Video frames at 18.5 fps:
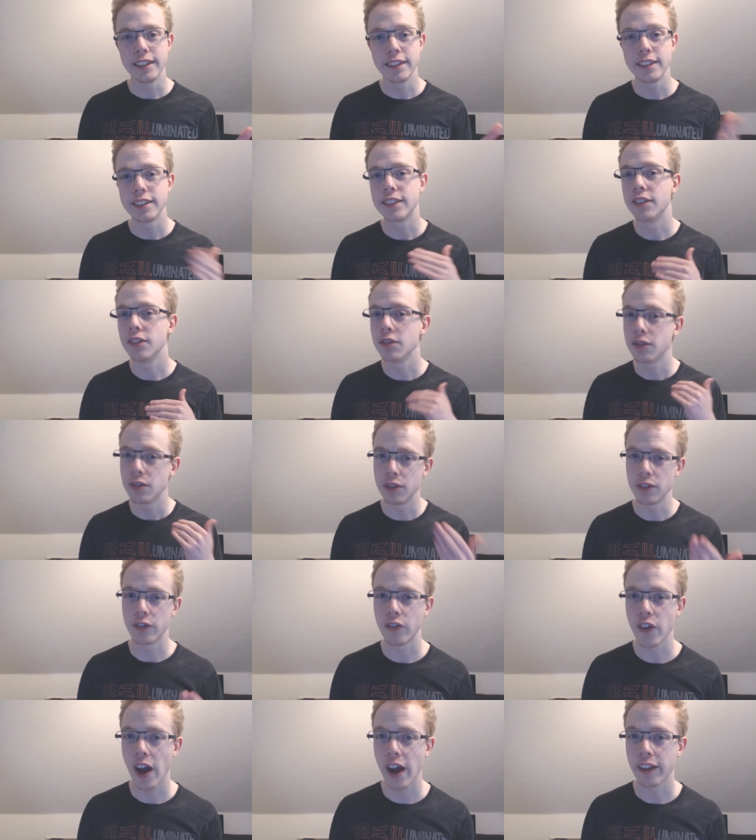This is due to the
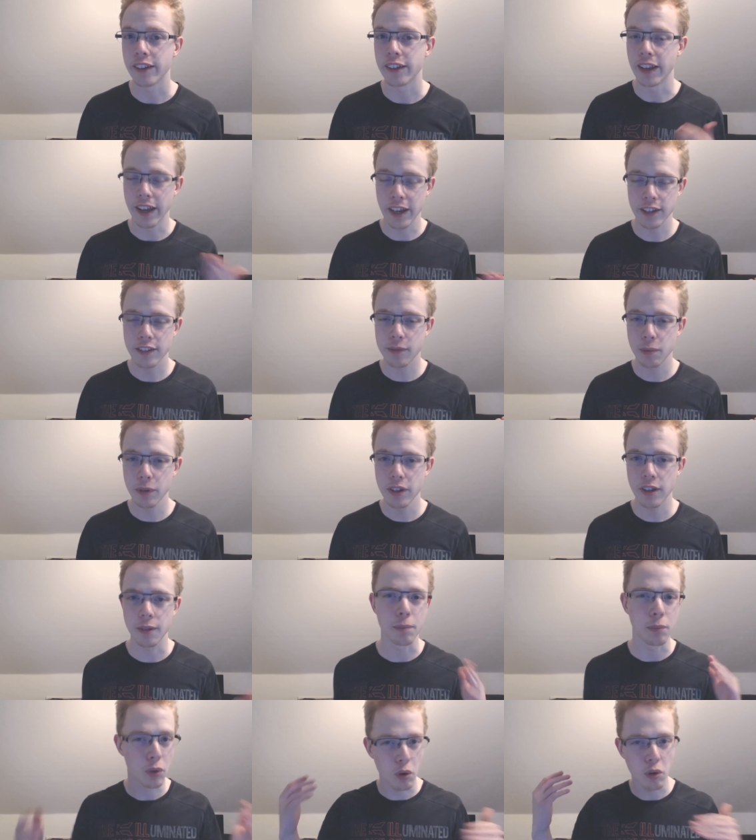fact that XSplit,
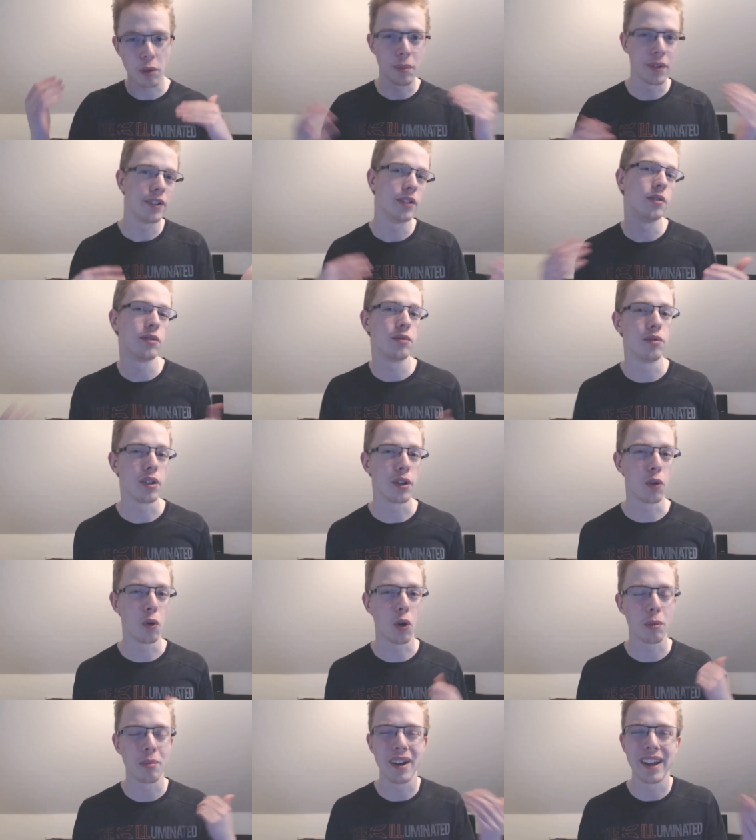the program I used to
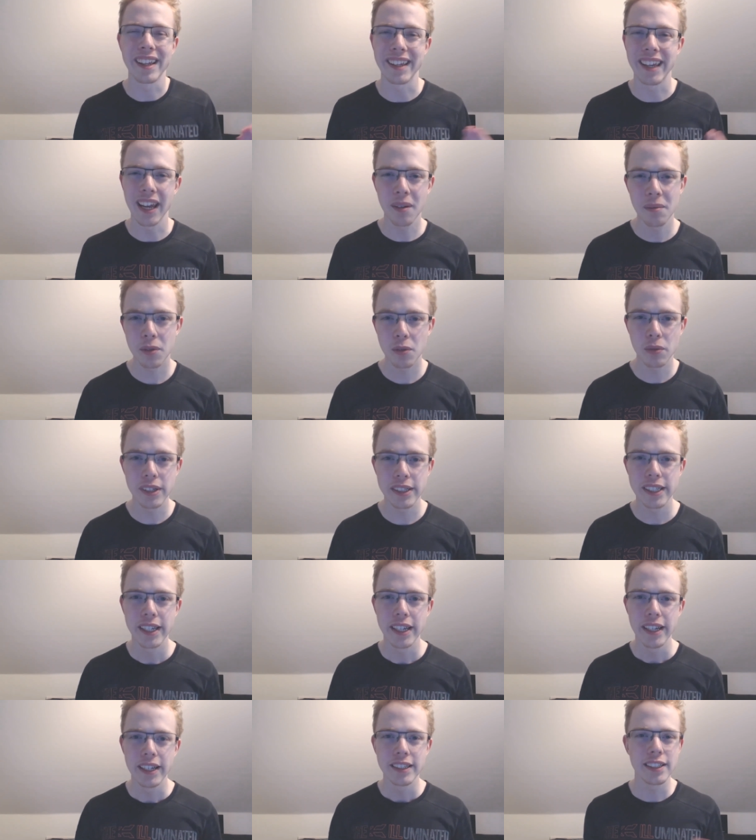record my games with,
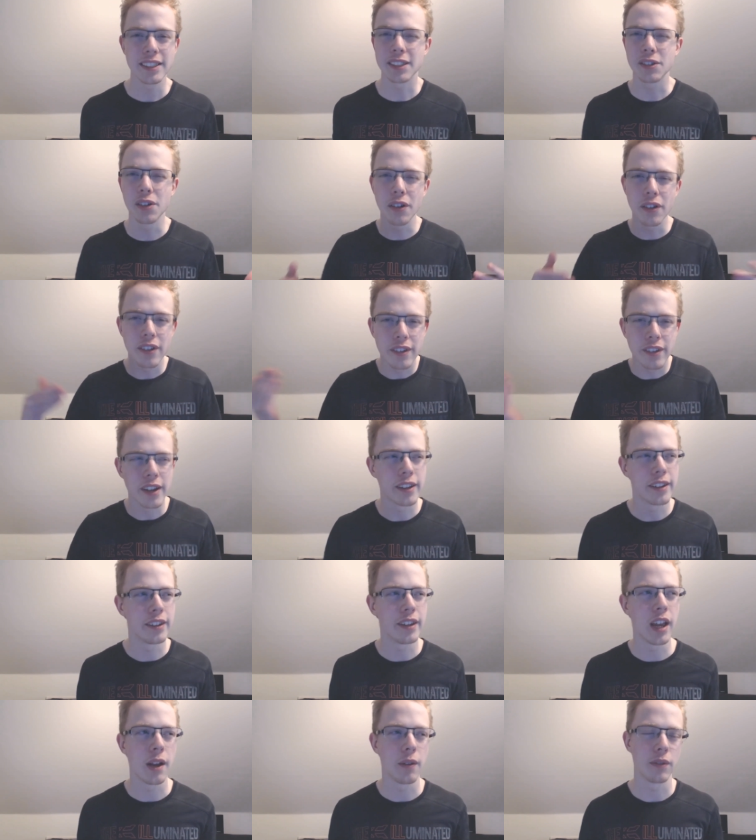just couldn't detect
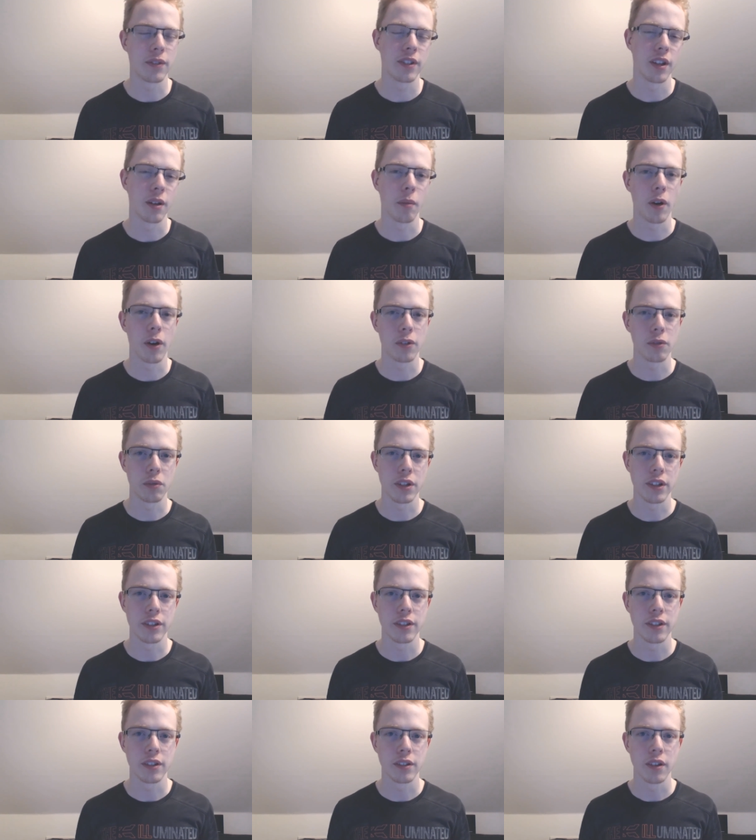the game for some odd
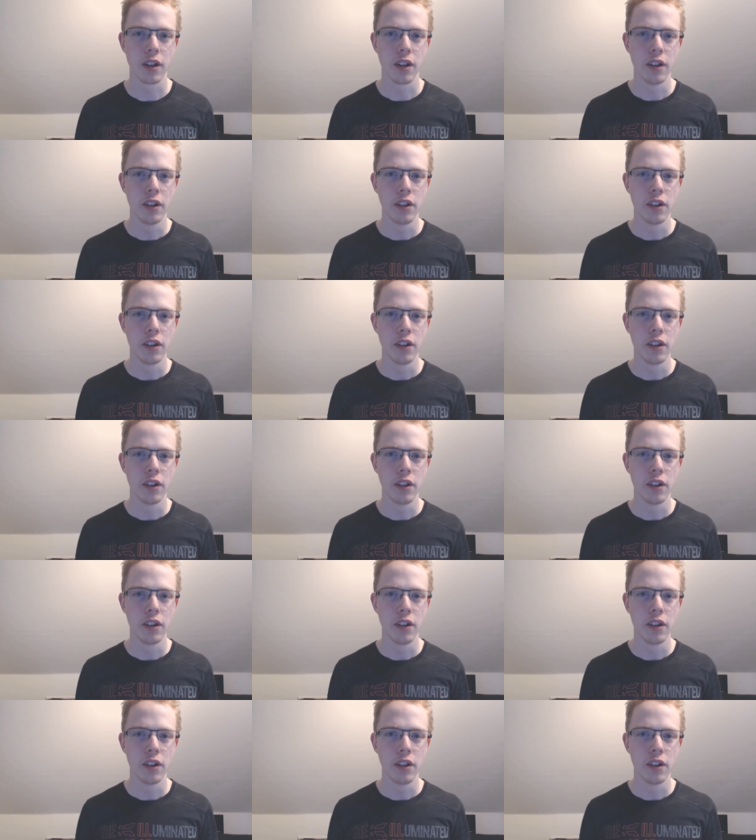reason.